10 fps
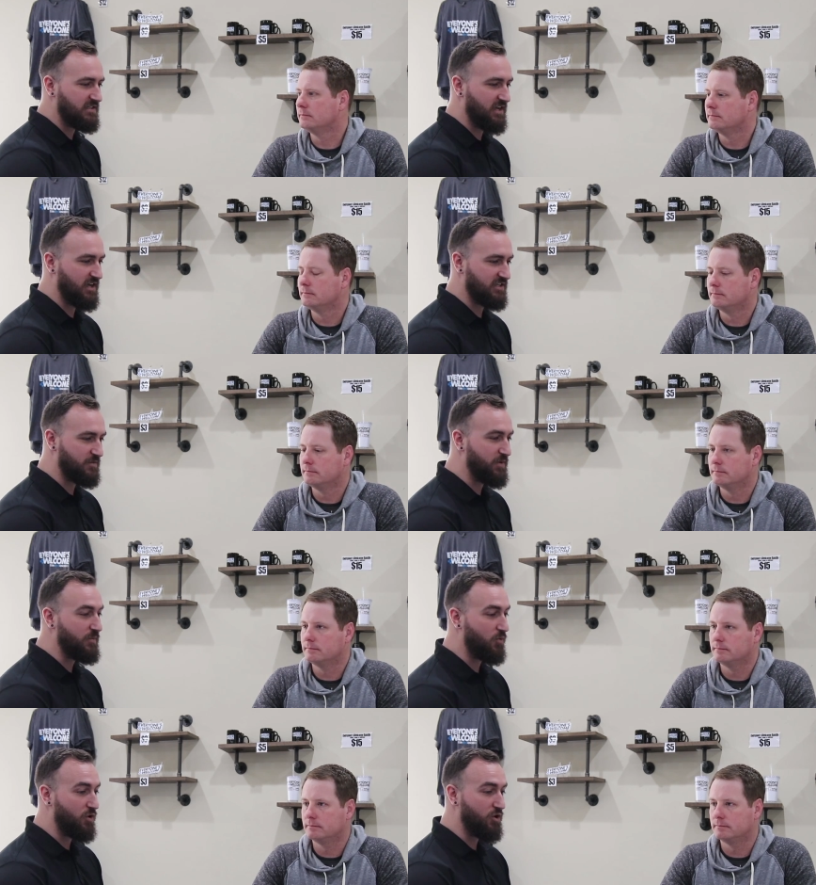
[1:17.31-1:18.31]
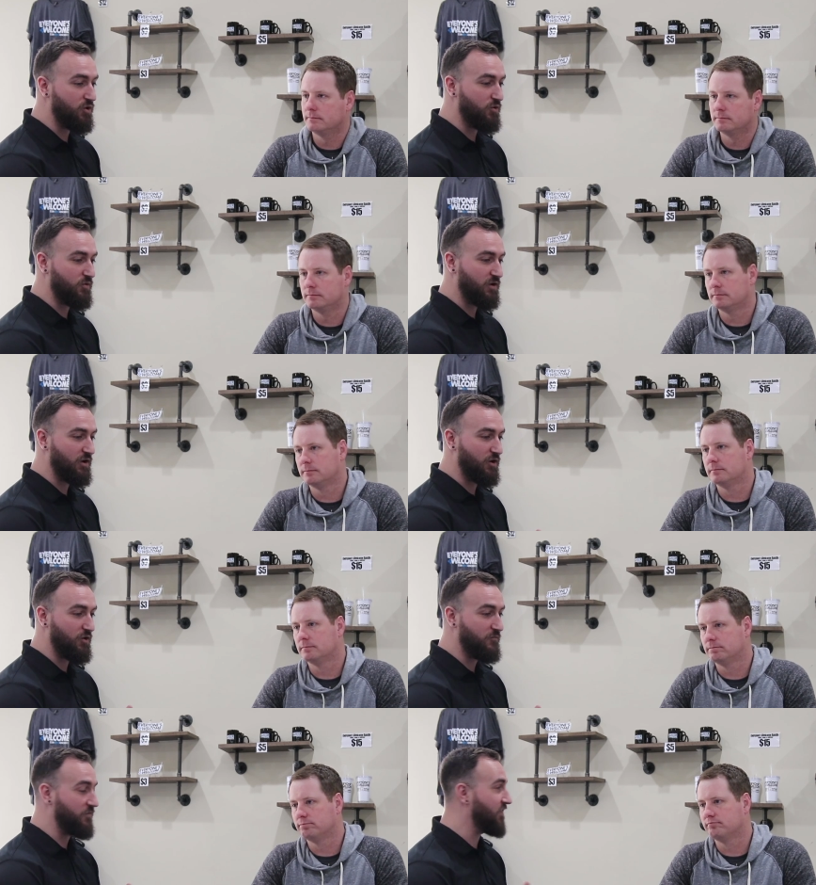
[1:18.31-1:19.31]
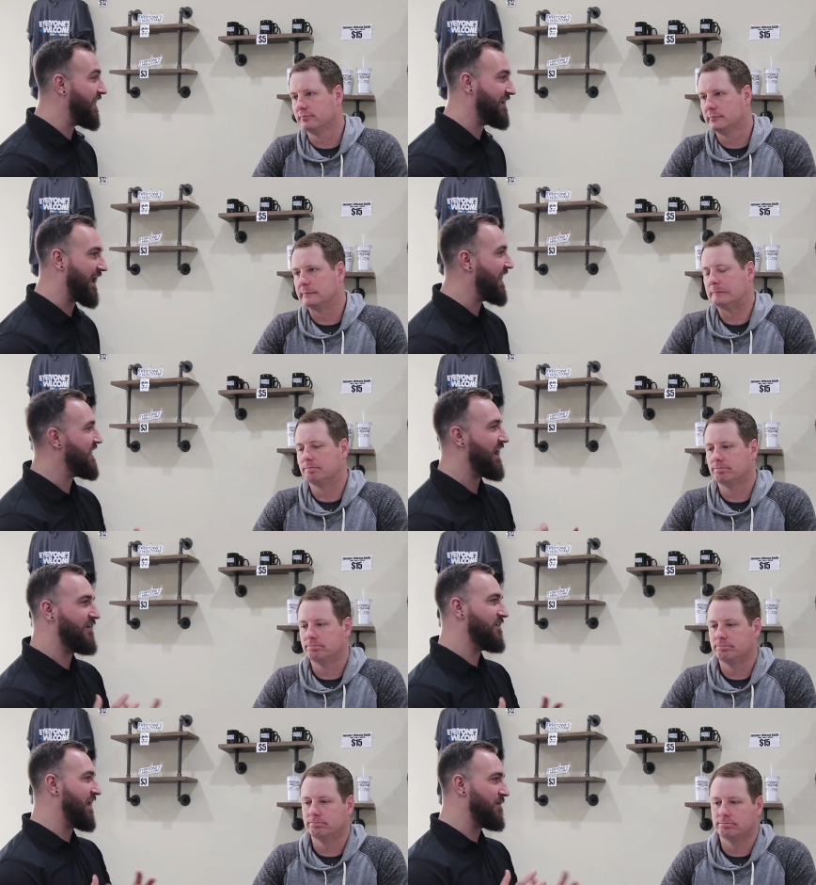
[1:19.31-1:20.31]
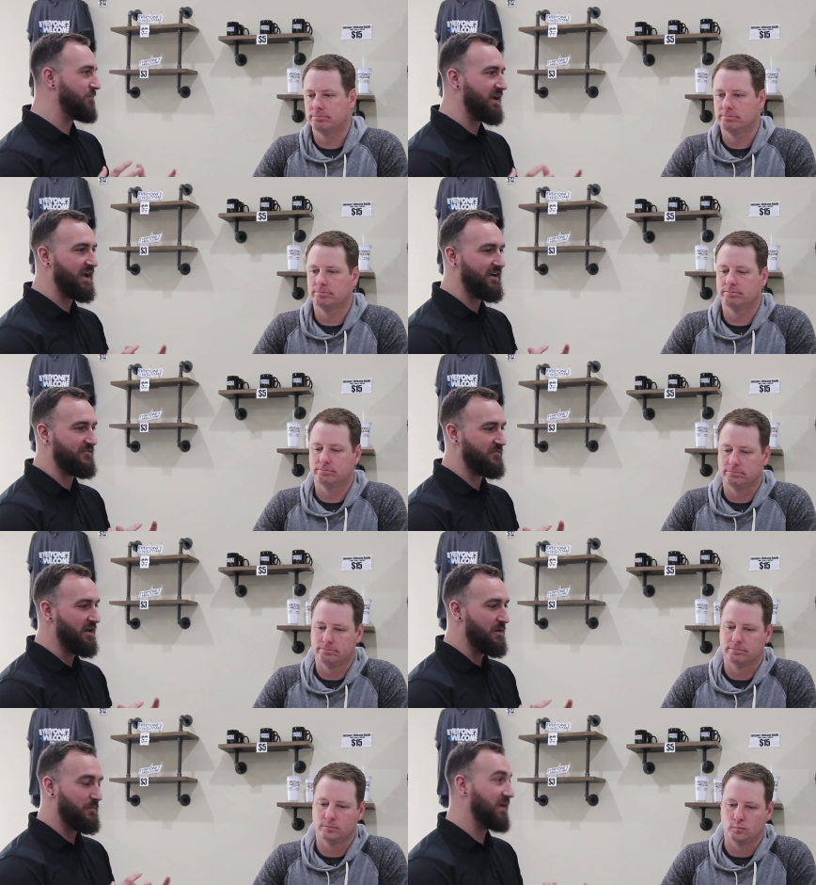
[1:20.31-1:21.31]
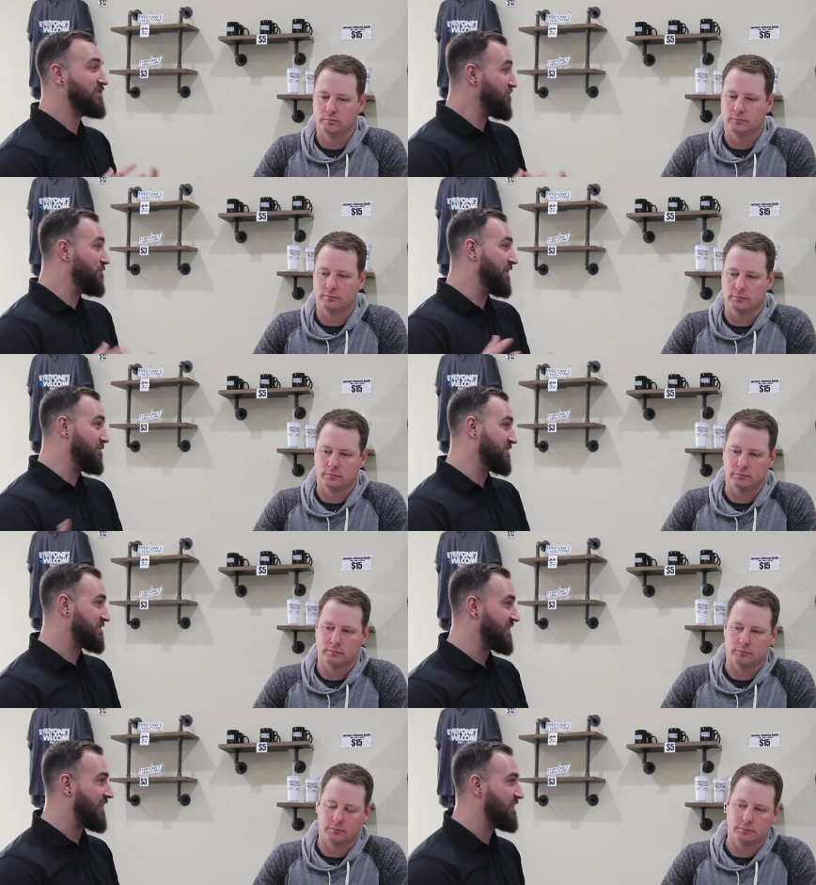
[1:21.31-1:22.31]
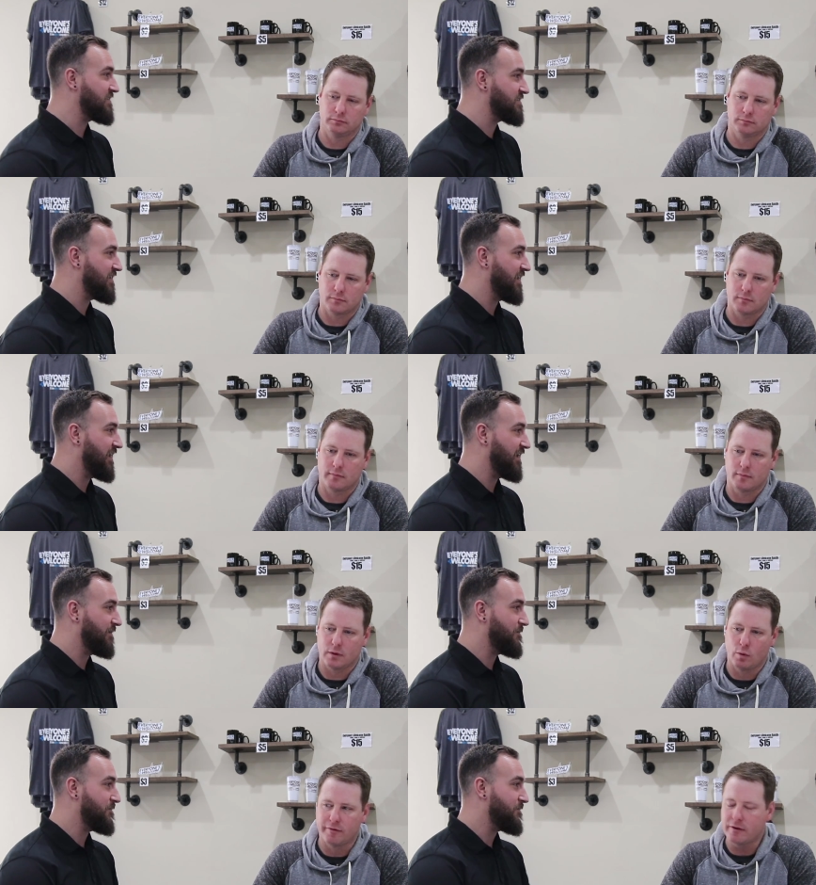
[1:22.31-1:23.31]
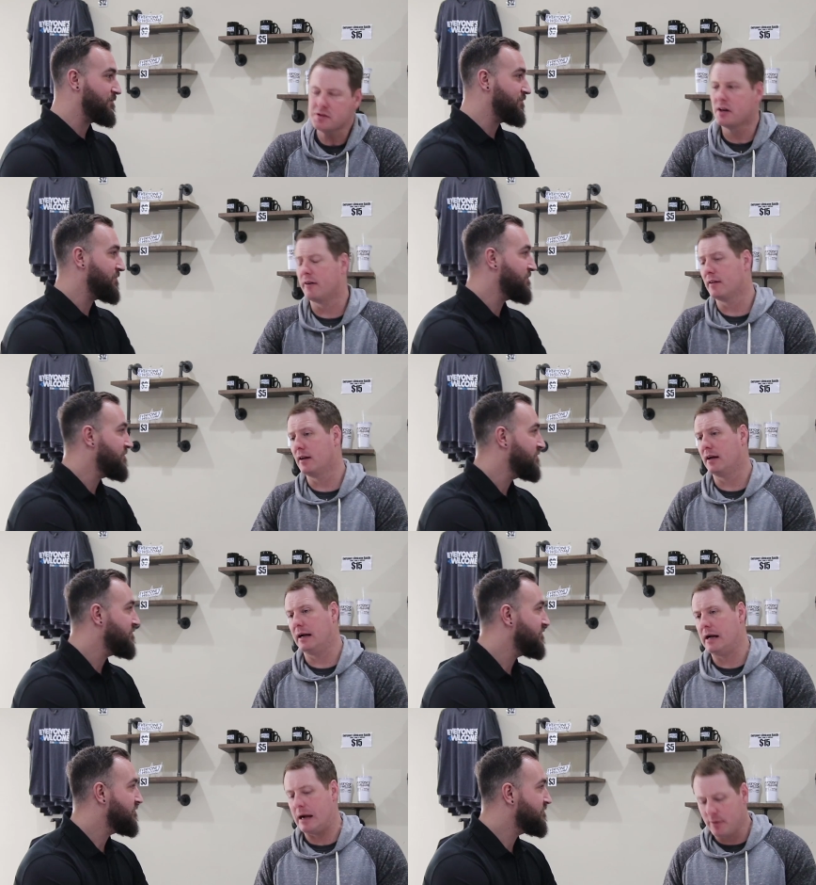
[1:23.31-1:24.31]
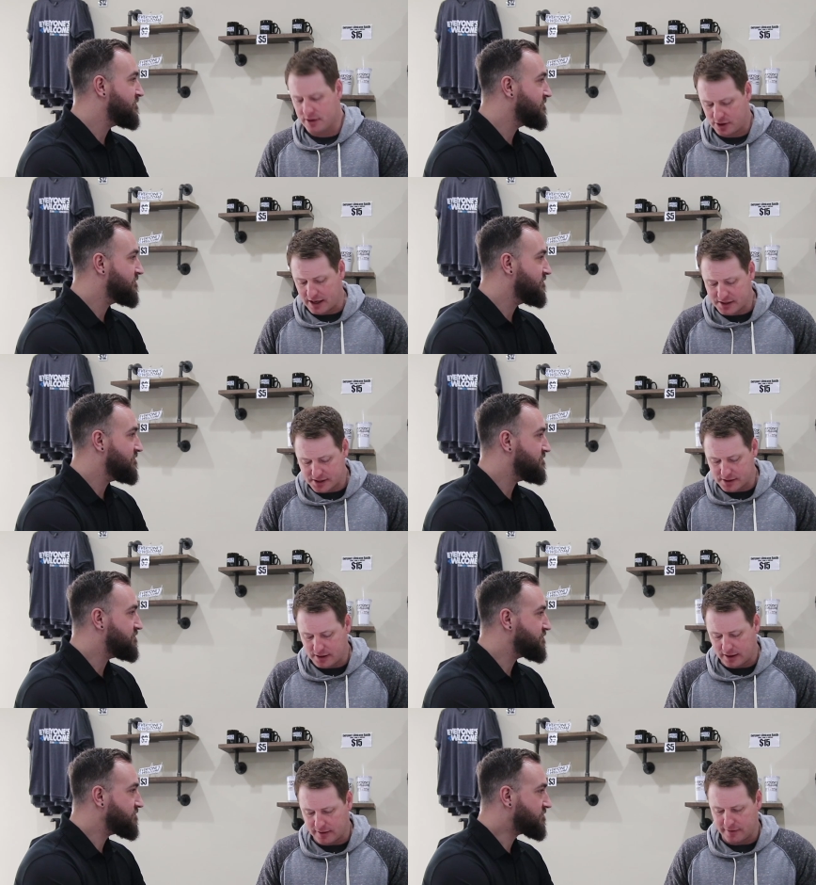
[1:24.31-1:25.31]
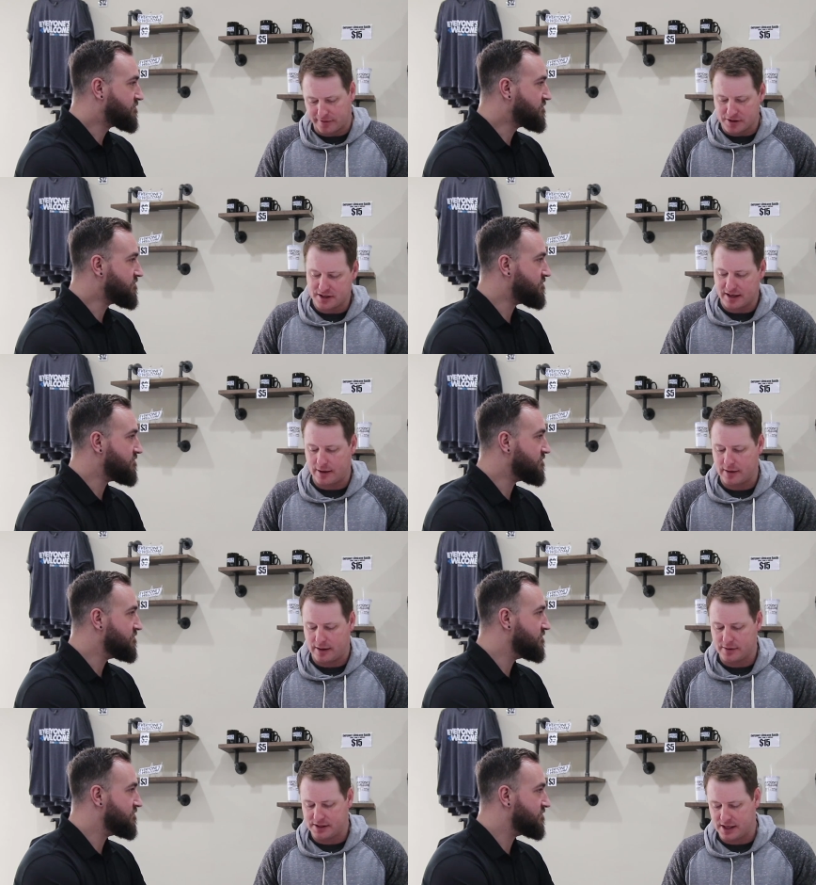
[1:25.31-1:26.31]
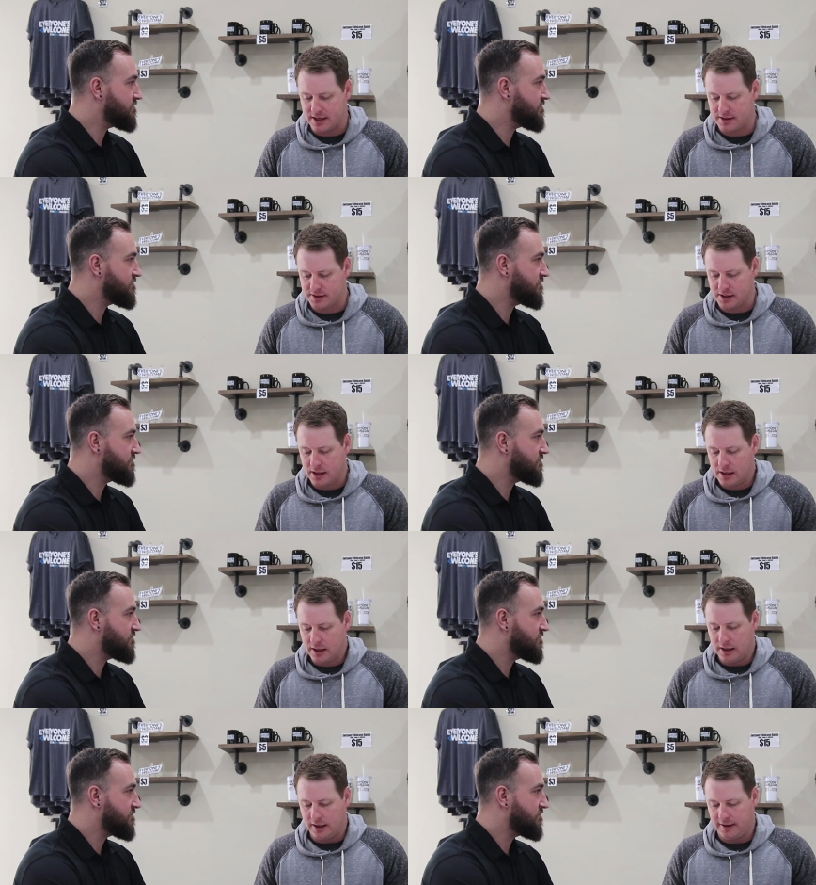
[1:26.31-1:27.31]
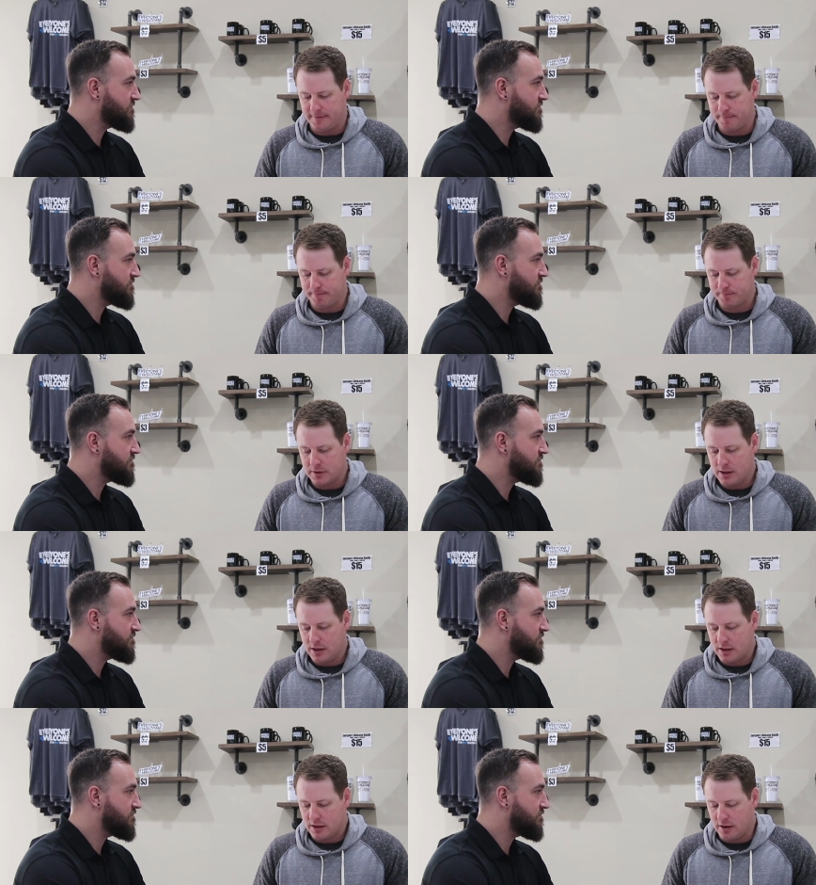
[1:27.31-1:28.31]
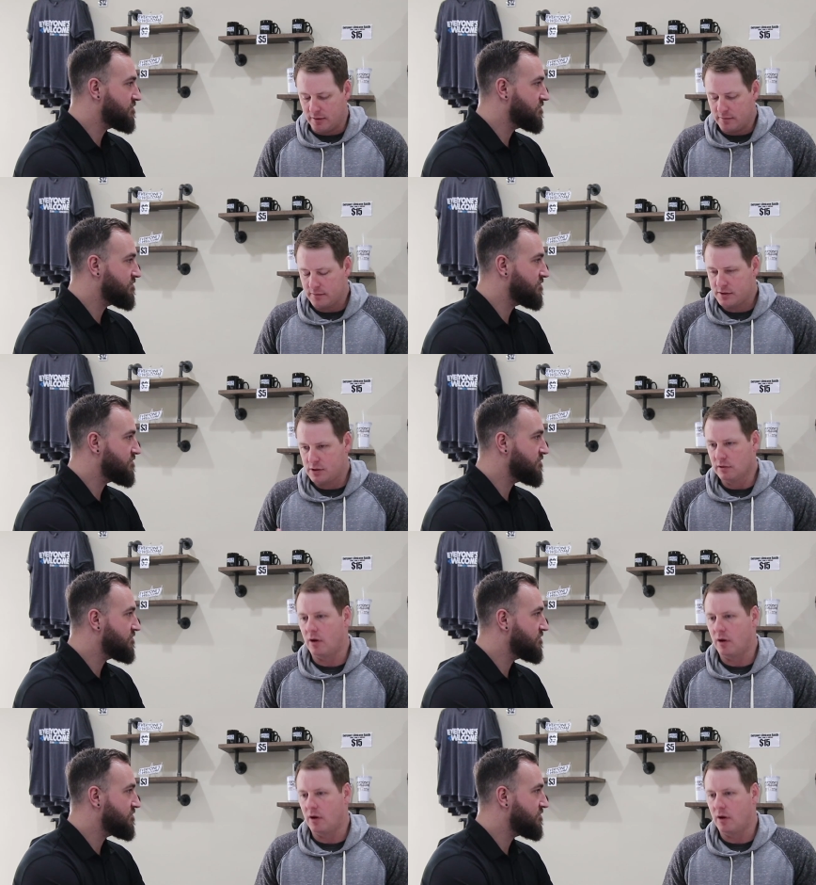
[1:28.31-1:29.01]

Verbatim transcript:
Speaker 1: to, to people who who feel like, hey, I, I may have made too many mistakes?
Speaker 2: Well, first off, uh, I, I would address uh, the first thing I, I would say is, um, you know, too